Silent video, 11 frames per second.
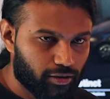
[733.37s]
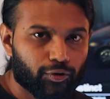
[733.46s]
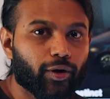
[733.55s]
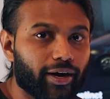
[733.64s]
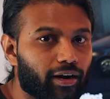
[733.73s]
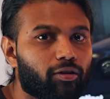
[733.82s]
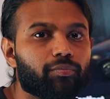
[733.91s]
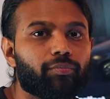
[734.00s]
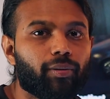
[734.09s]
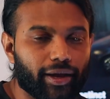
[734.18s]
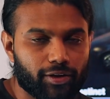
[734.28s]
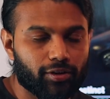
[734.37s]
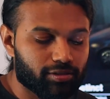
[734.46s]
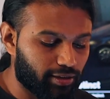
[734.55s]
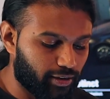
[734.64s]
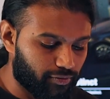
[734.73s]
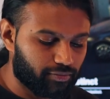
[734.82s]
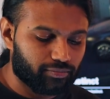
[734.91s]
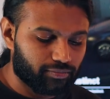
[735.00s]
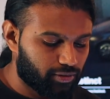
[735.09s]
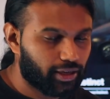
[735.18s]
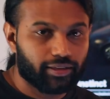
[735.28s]
try it out by yourself
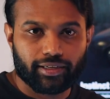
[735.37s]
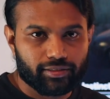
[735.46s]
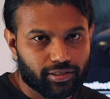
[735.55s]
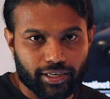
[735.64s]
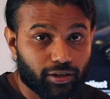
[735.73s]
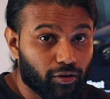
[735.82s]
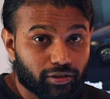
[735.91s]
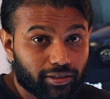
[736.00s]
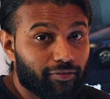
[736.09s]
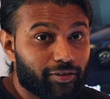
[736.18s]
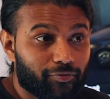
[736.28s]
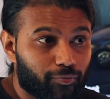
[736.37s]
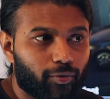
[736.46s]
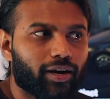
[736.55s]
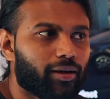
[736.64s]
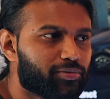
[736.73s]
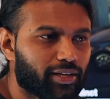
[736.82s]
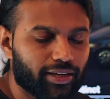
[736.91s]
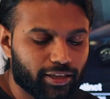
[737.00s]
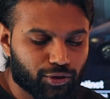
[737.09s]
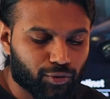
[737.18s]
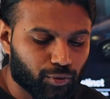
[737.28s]
and then see it yourself if what I'm
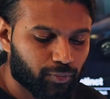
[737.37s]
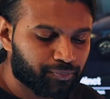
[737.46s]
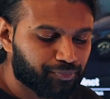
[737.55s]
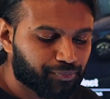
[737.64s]
saying is true.